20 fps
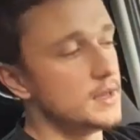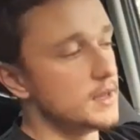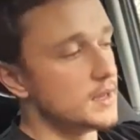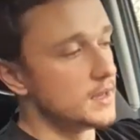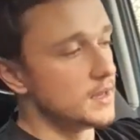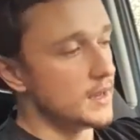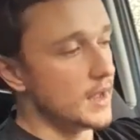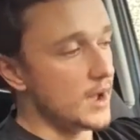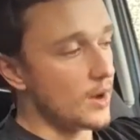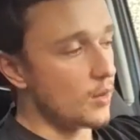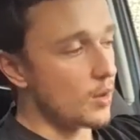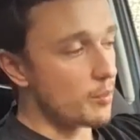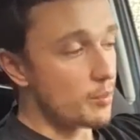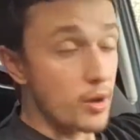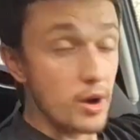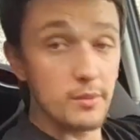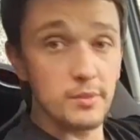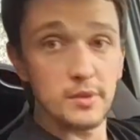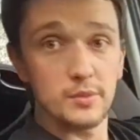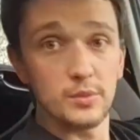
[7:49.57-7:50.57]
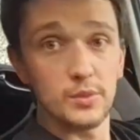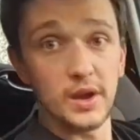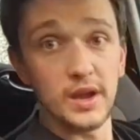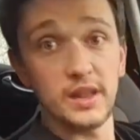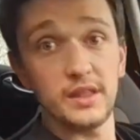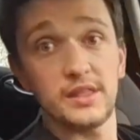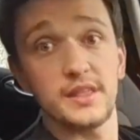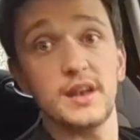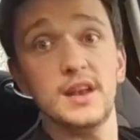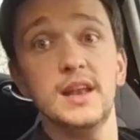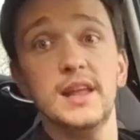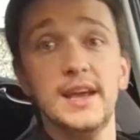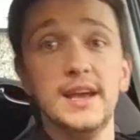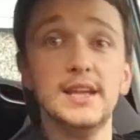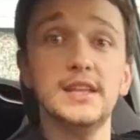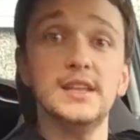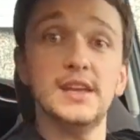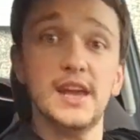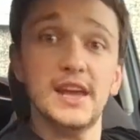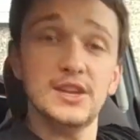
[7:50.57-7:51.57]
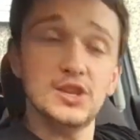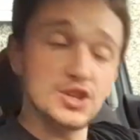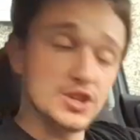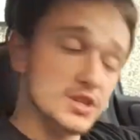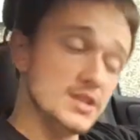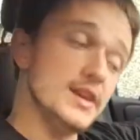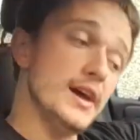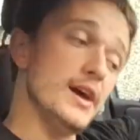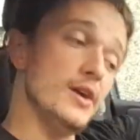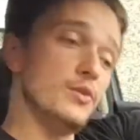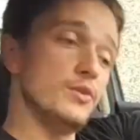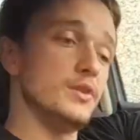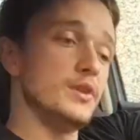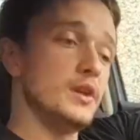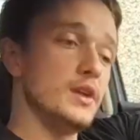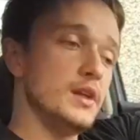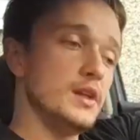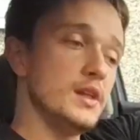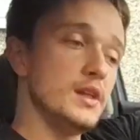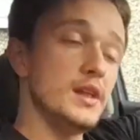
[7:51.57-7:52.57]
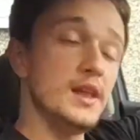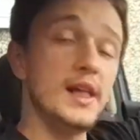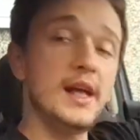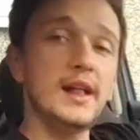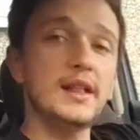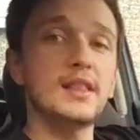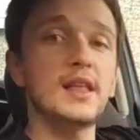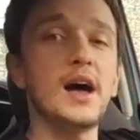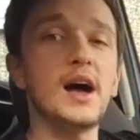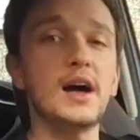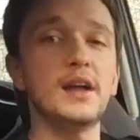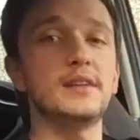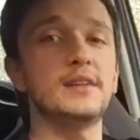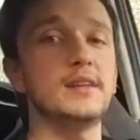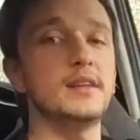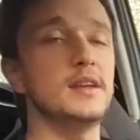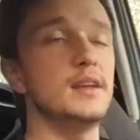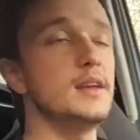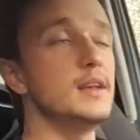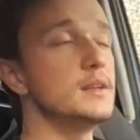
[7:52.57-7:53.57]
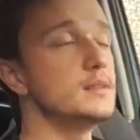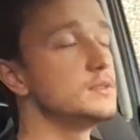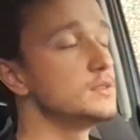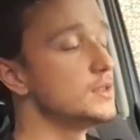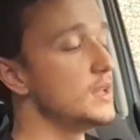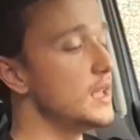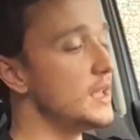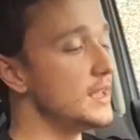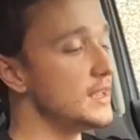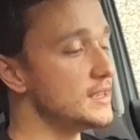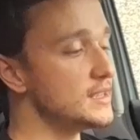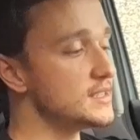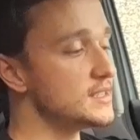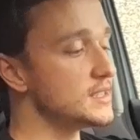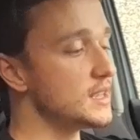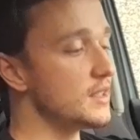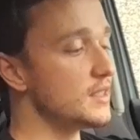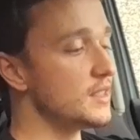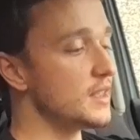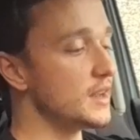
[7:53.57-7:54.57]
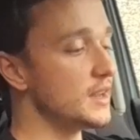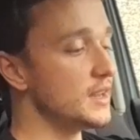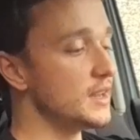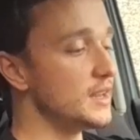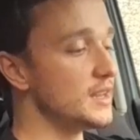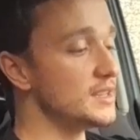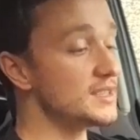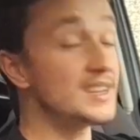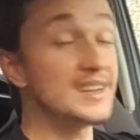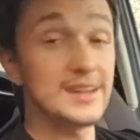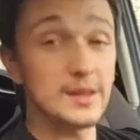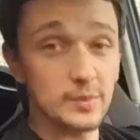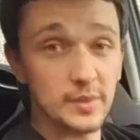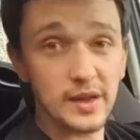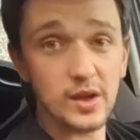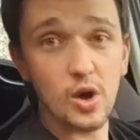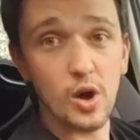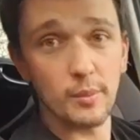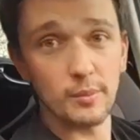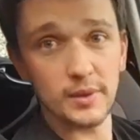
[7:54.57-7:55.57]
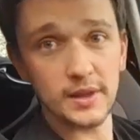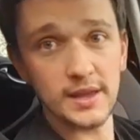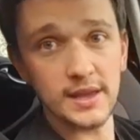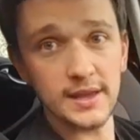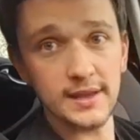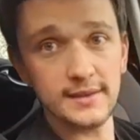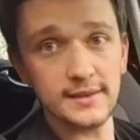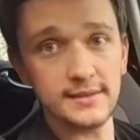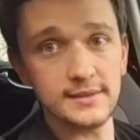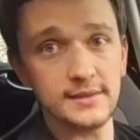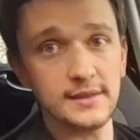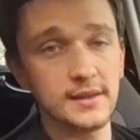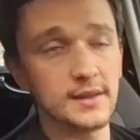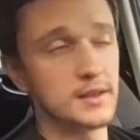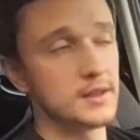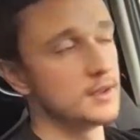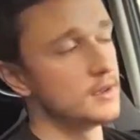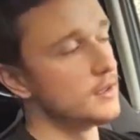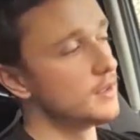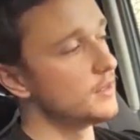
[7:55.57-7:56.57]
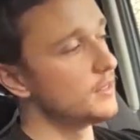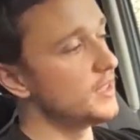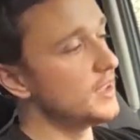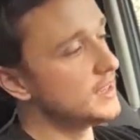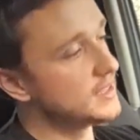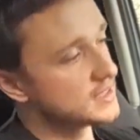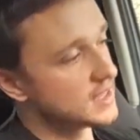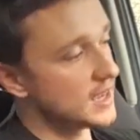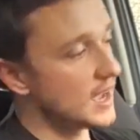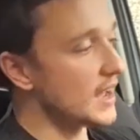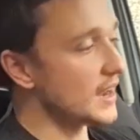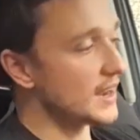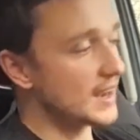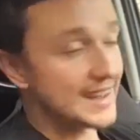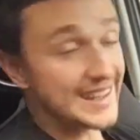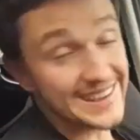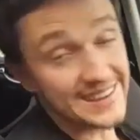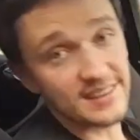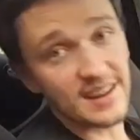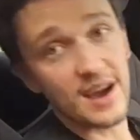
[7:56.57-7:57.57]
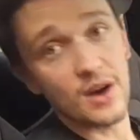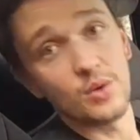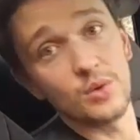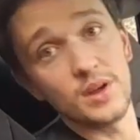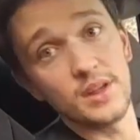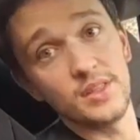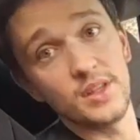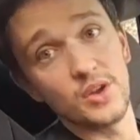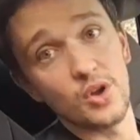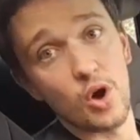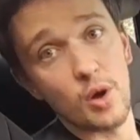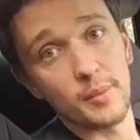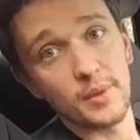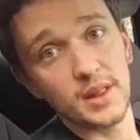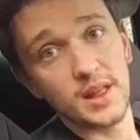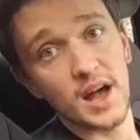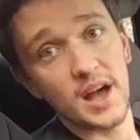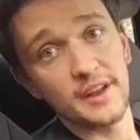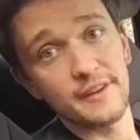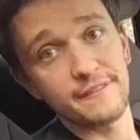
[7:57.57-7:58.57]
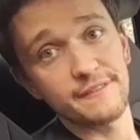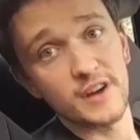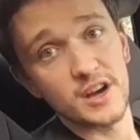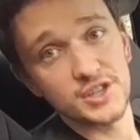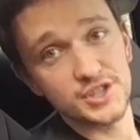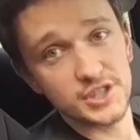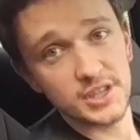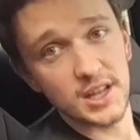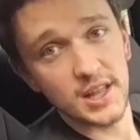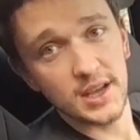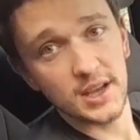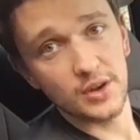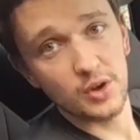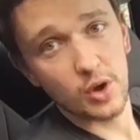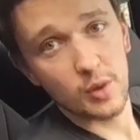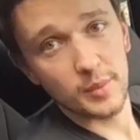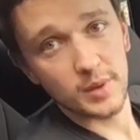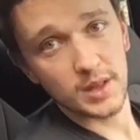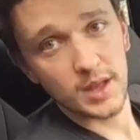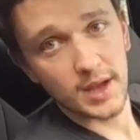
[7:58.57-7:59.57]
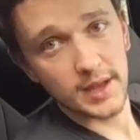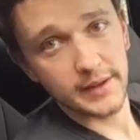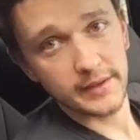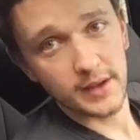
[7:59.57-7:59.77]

Now, a problem with laying the engine down like that is that it is a little bit complicated. Things aren't laid out in a normal kind of fashion like a normal kind of